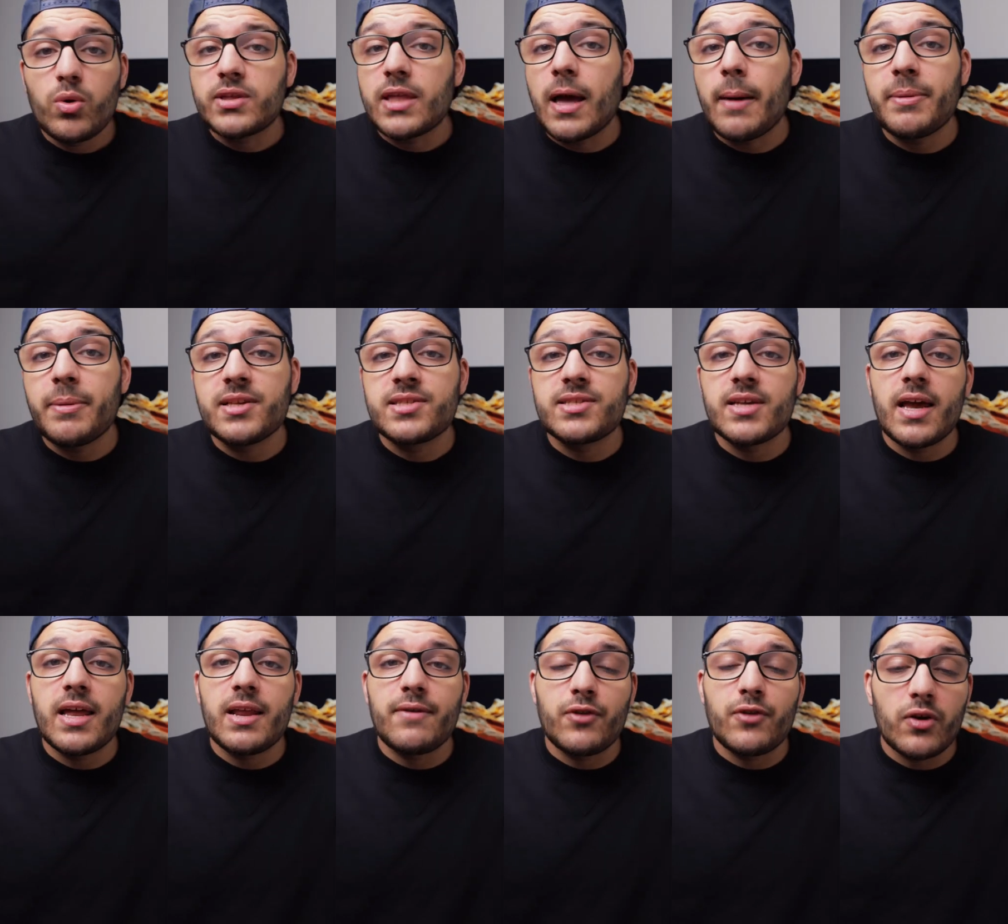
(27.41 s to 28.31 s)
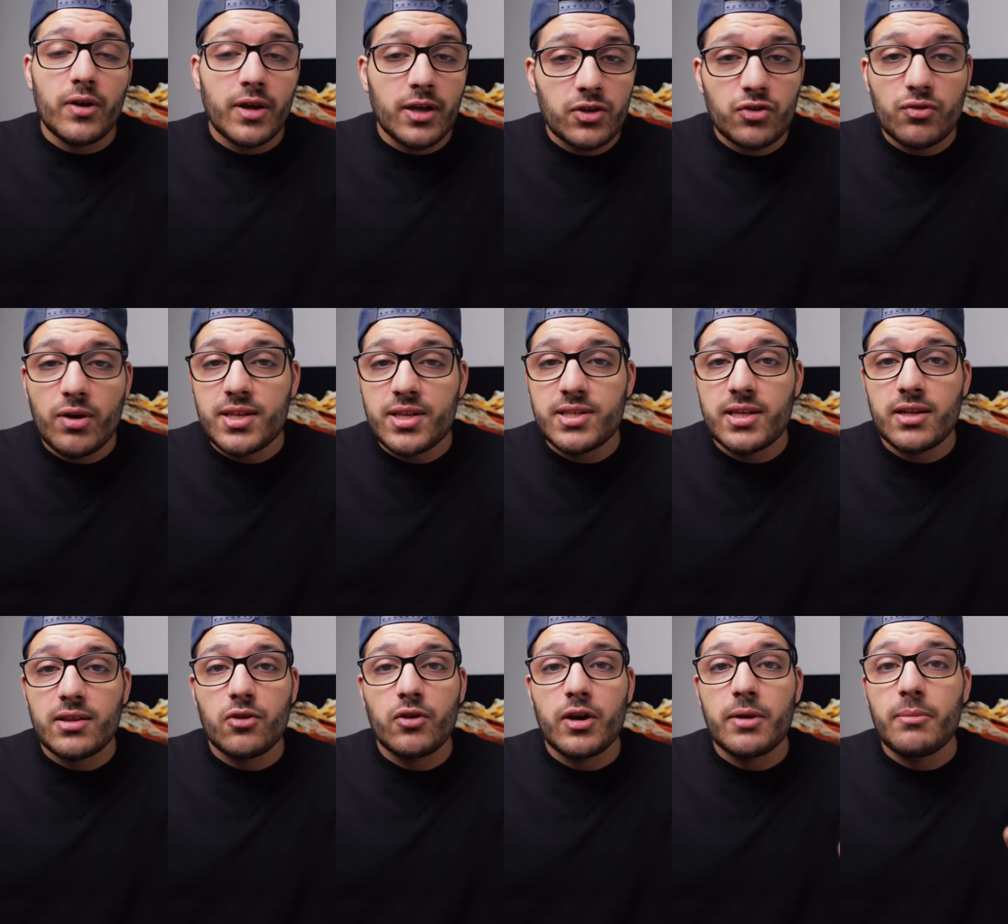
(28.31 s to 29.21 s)
With that being said, if you're
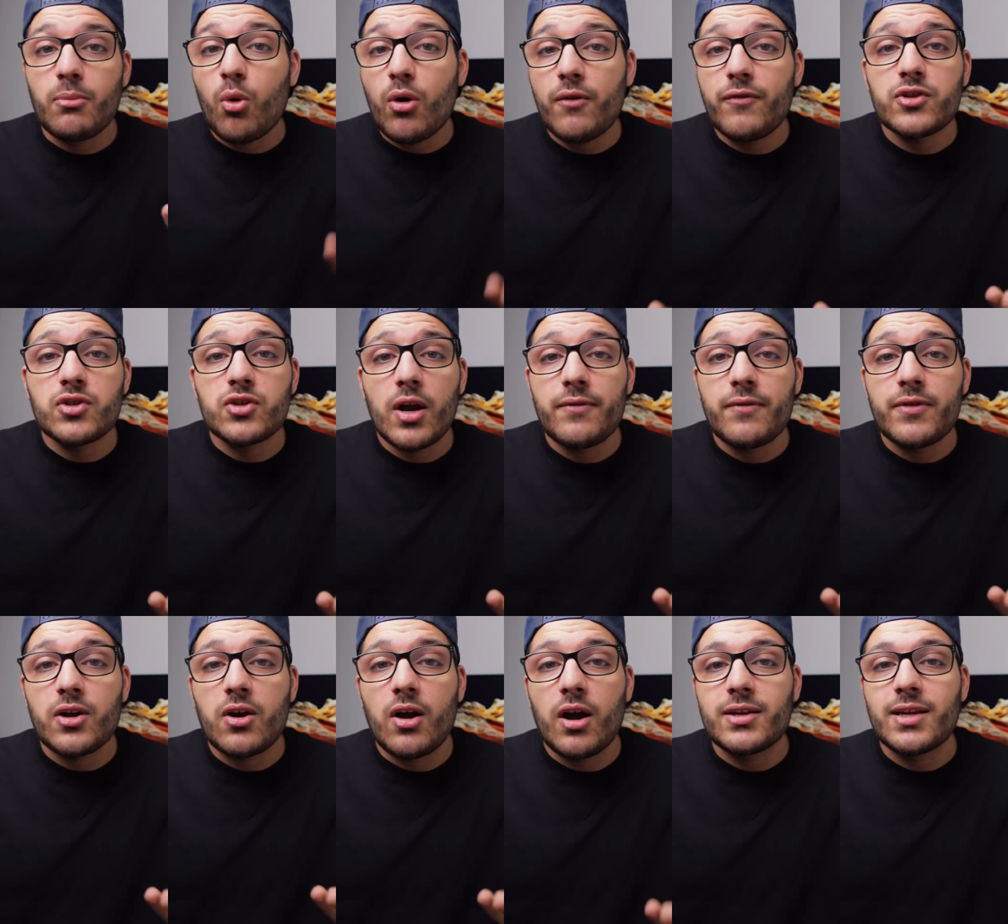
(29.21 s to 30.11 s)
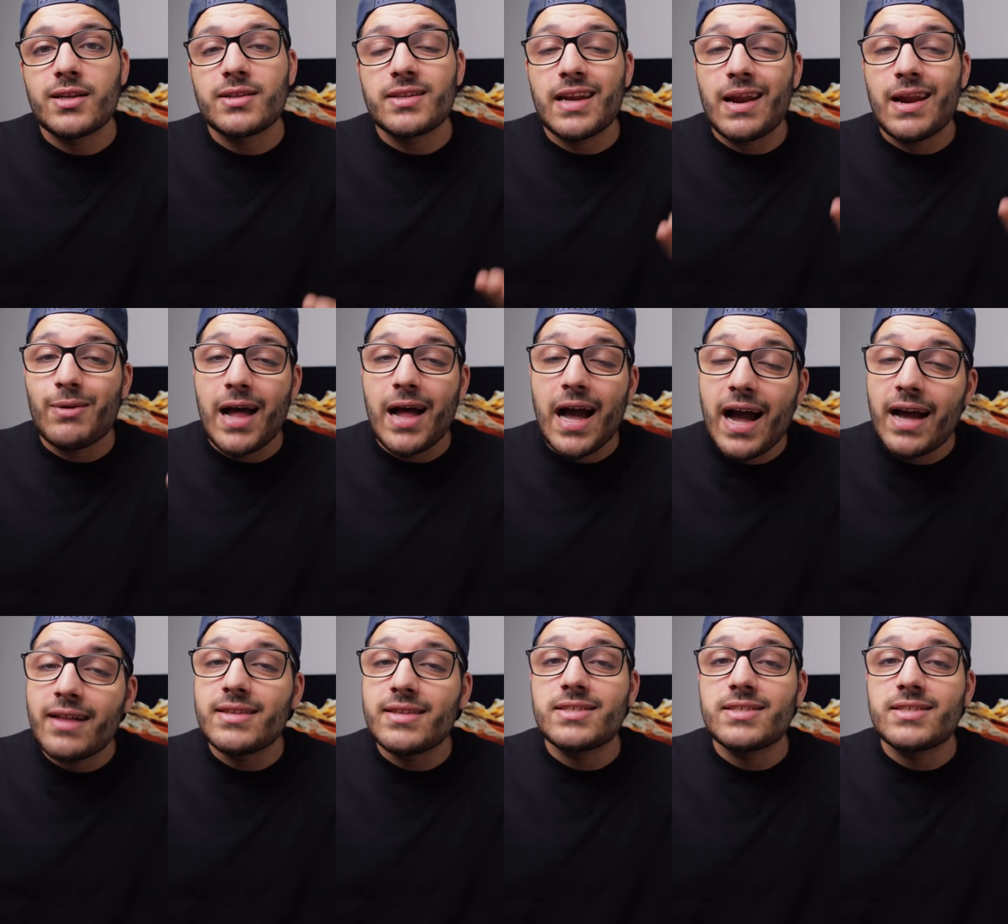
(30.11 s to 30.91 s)
interested in learning more photography content, then I would highly